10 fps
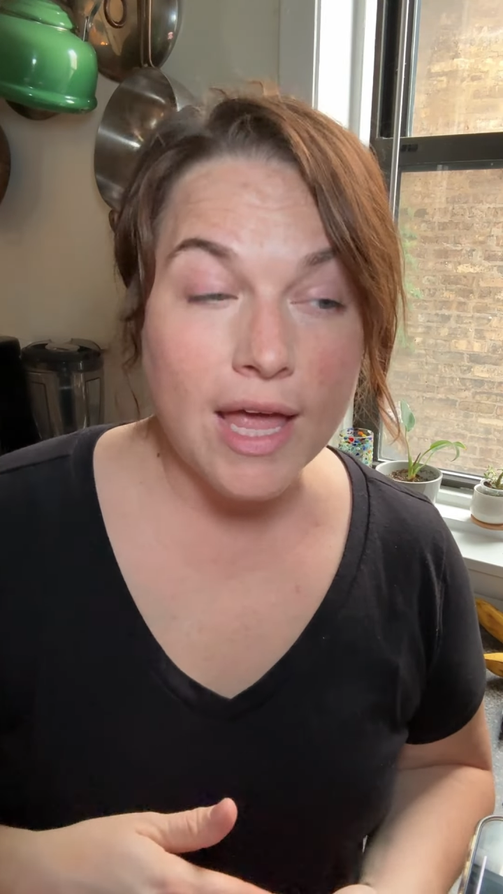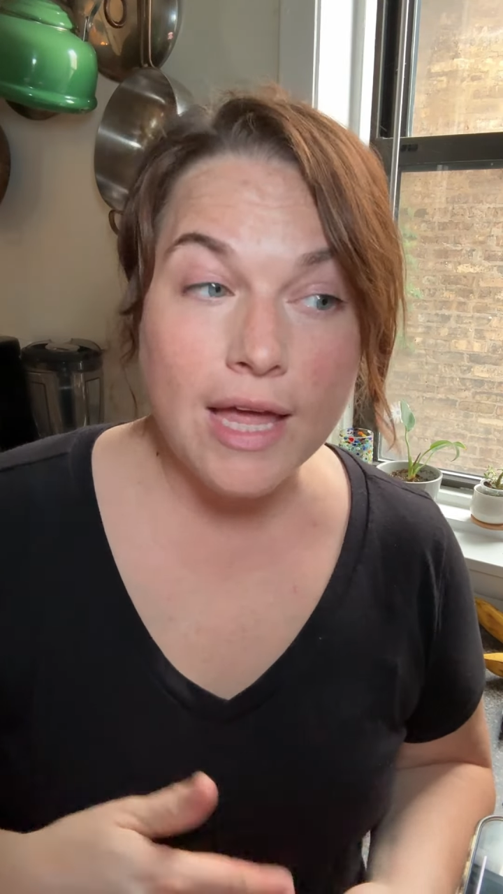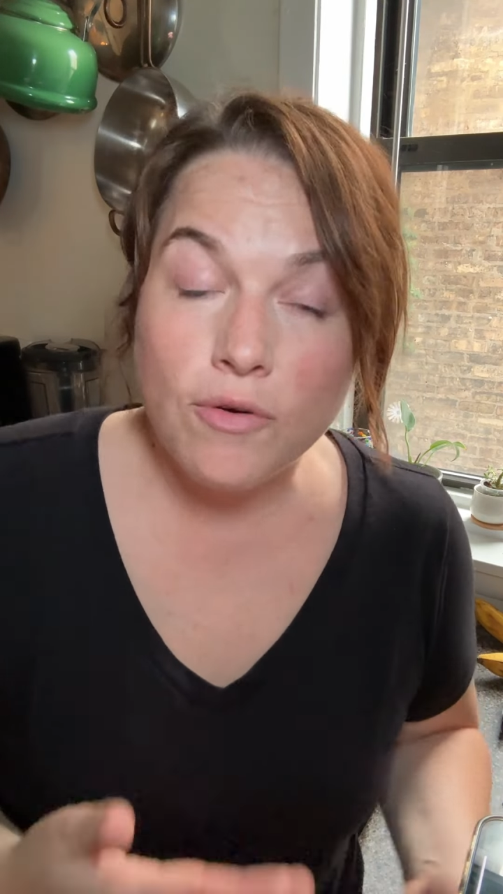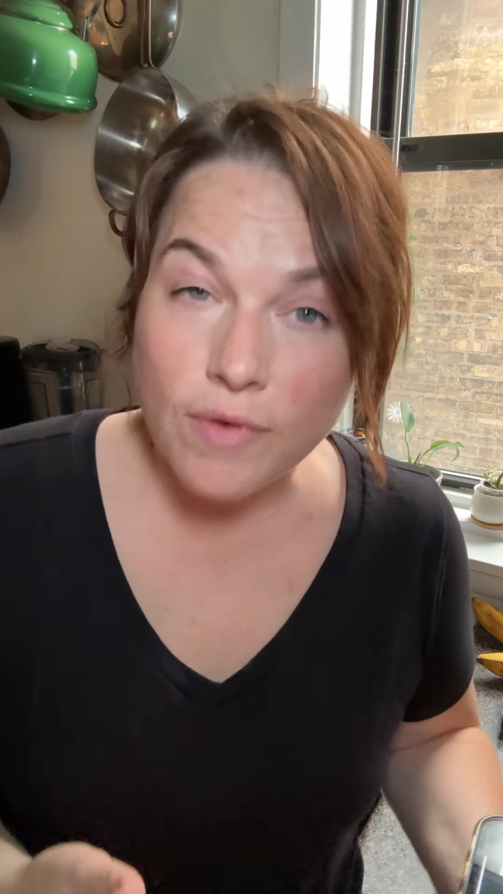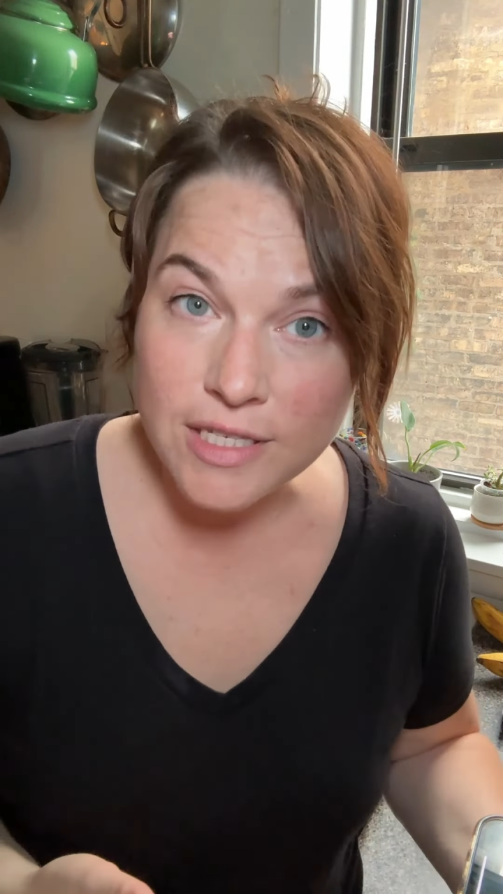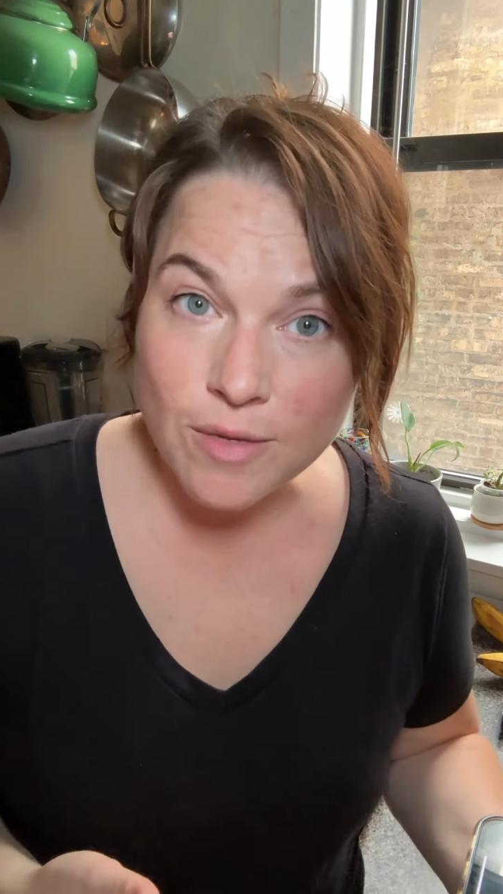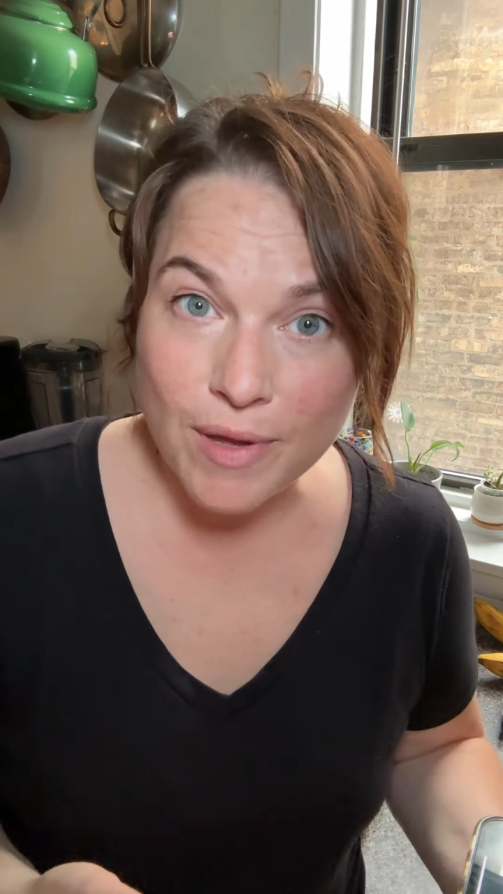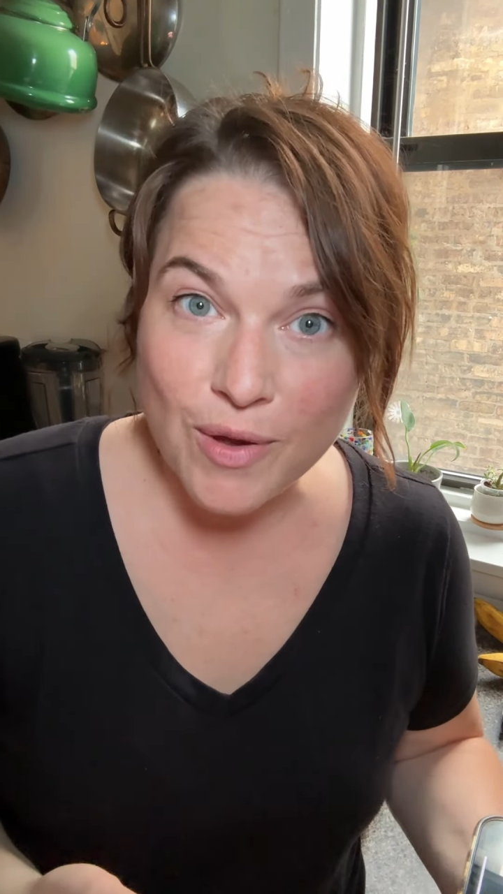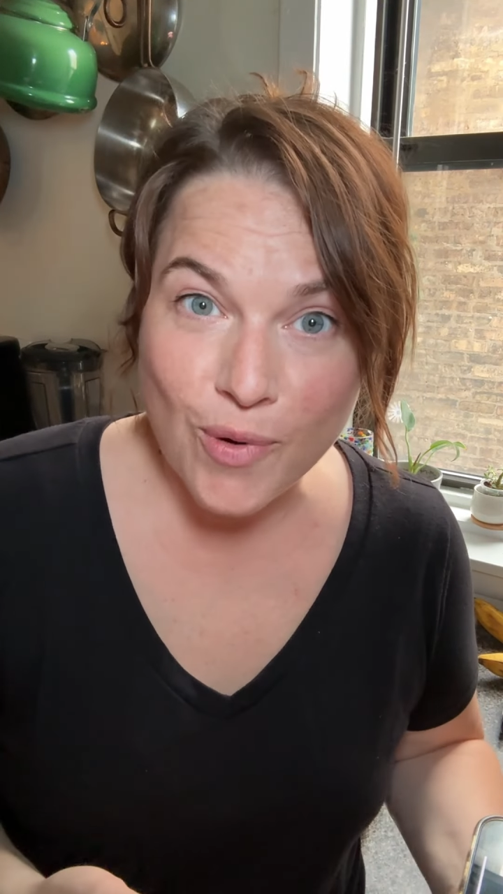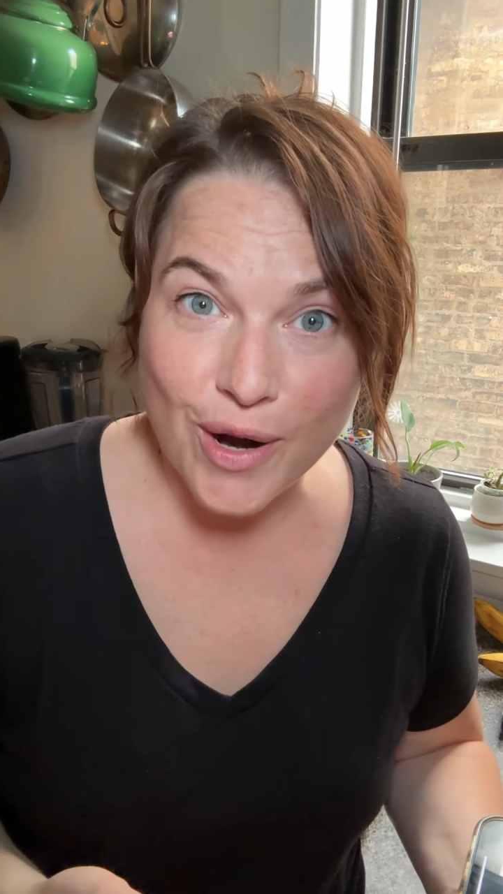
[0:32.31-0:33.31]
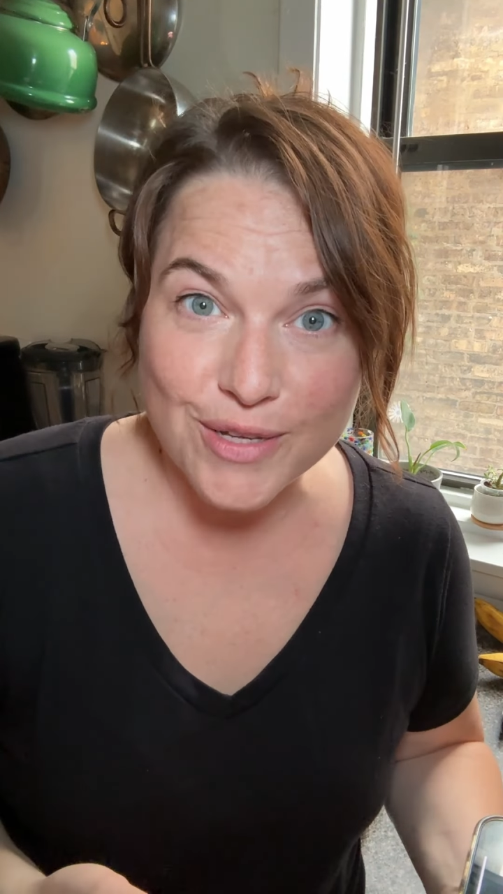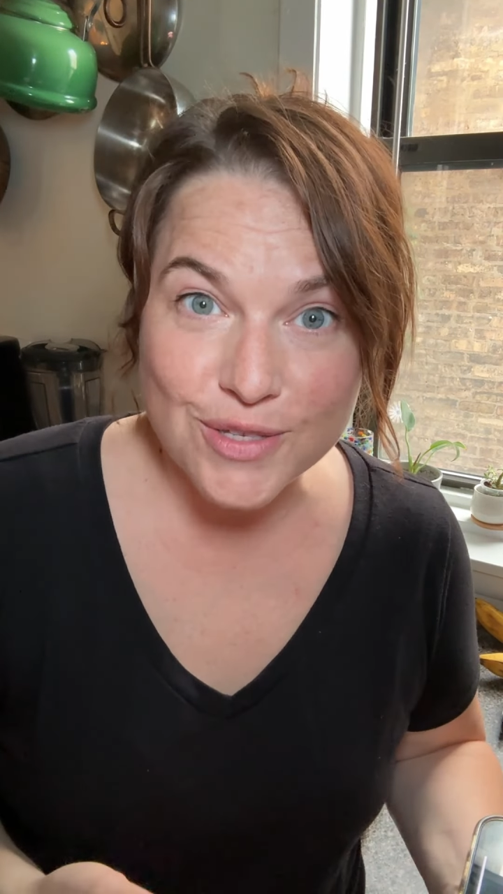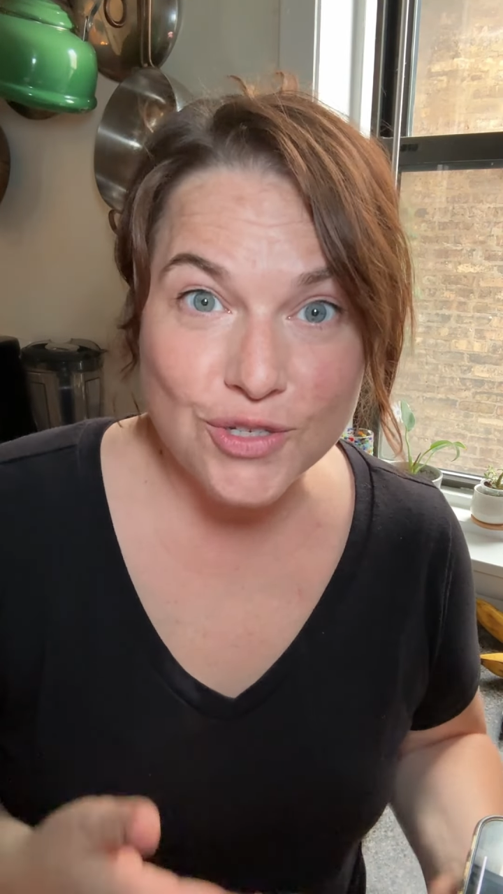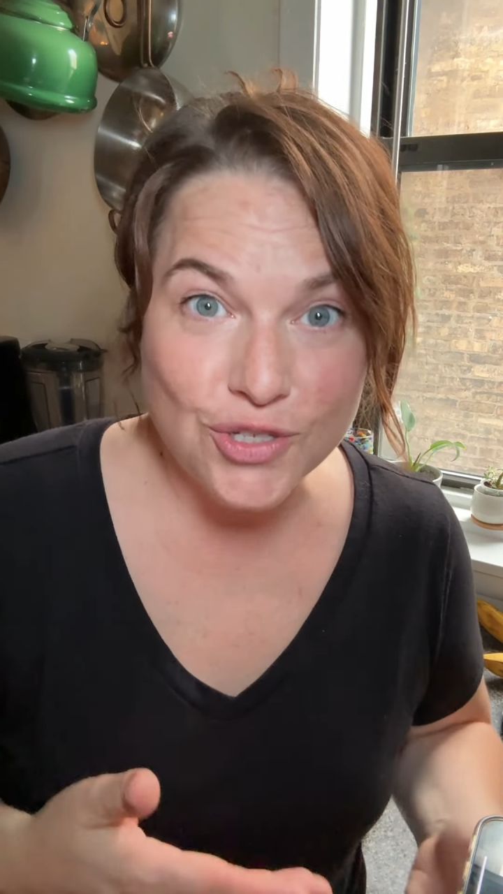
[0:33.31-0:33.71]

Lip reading: in a recipe where it's